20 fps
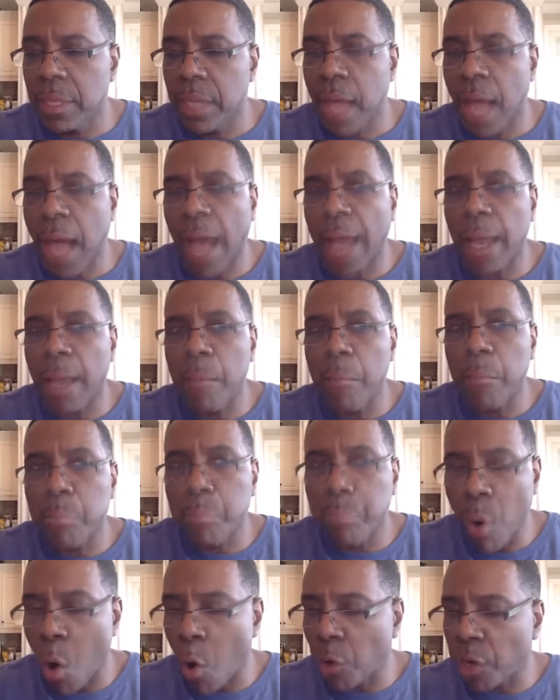I am
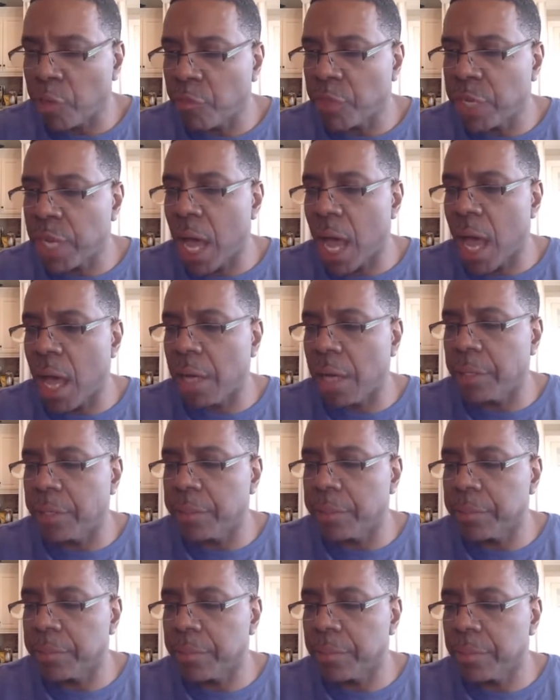born of God,
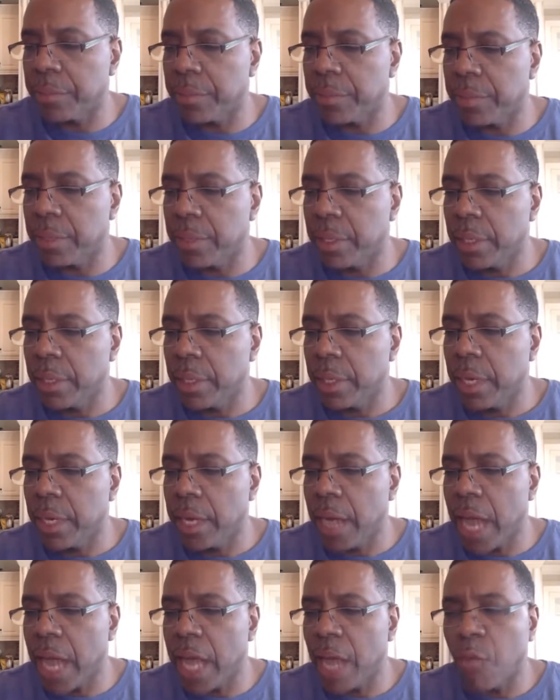
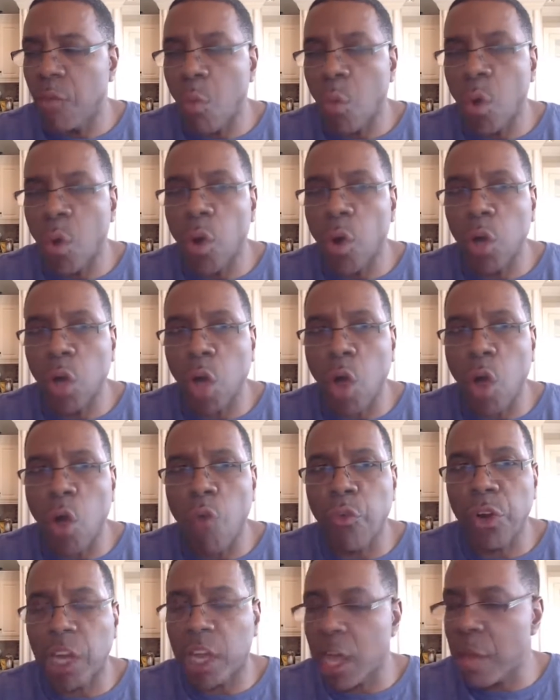and I have world
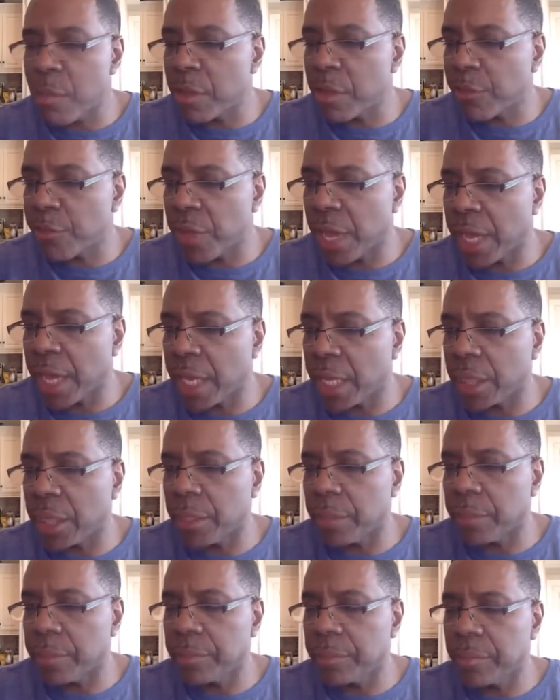overcoming faith
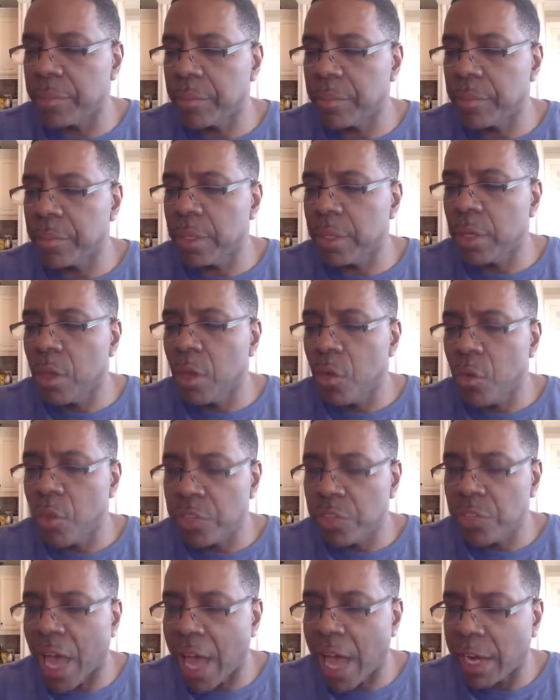
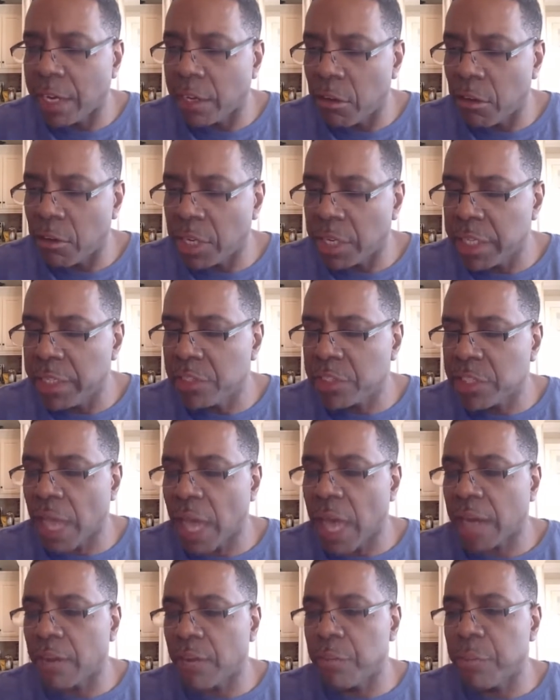residing on the
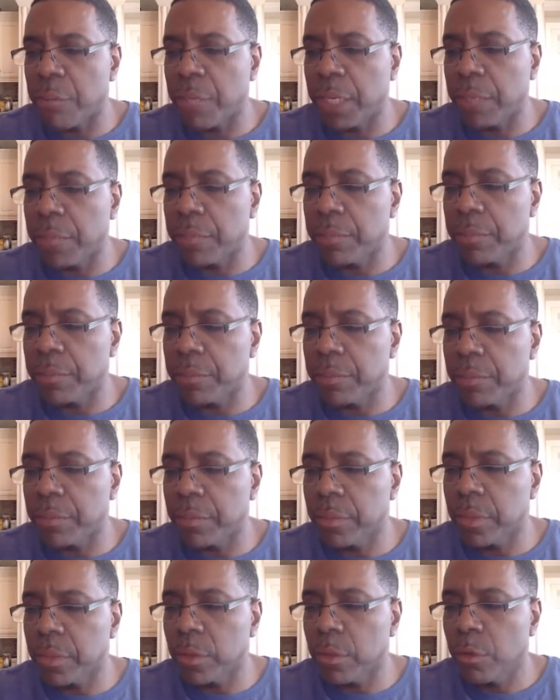inside of me.
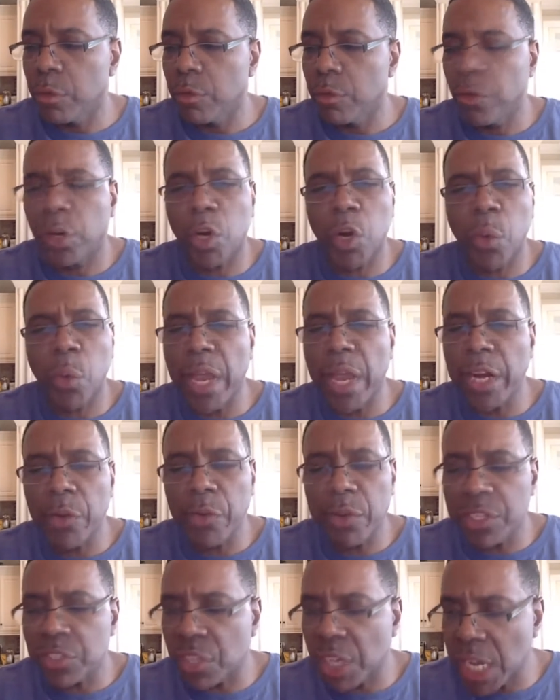For
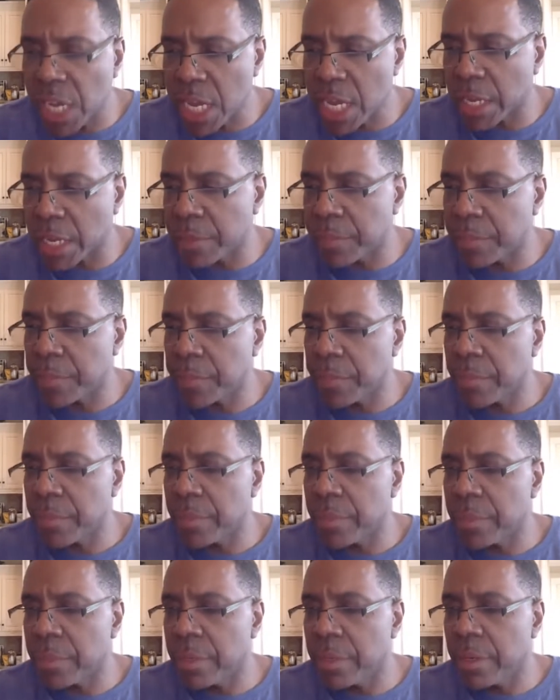greater is he
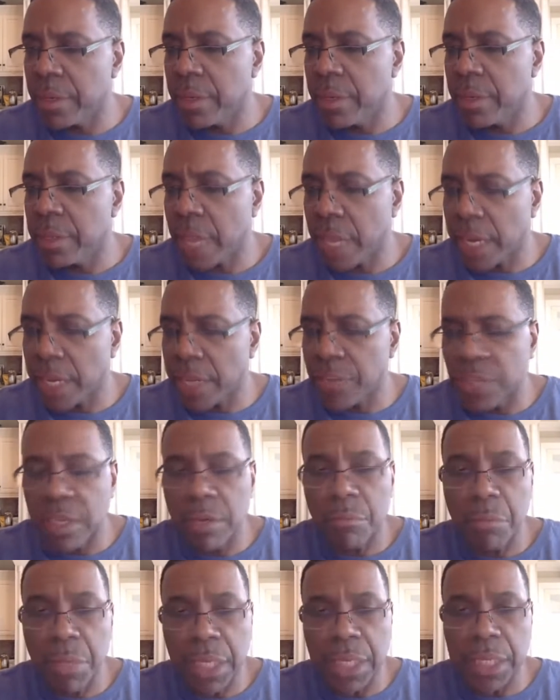that is
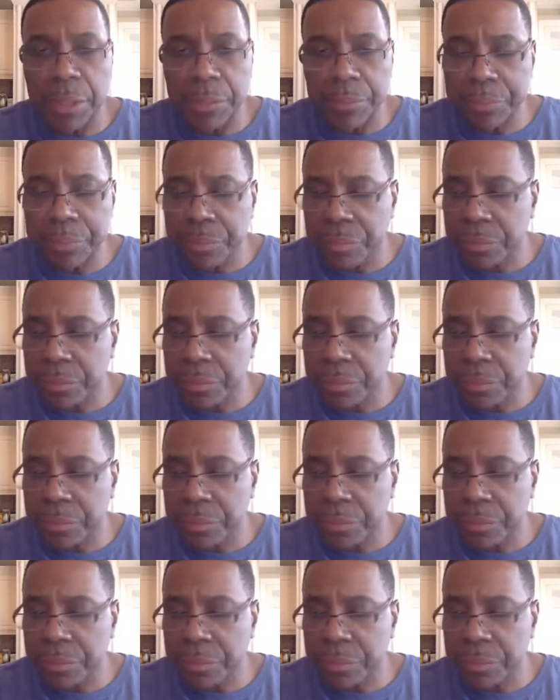in me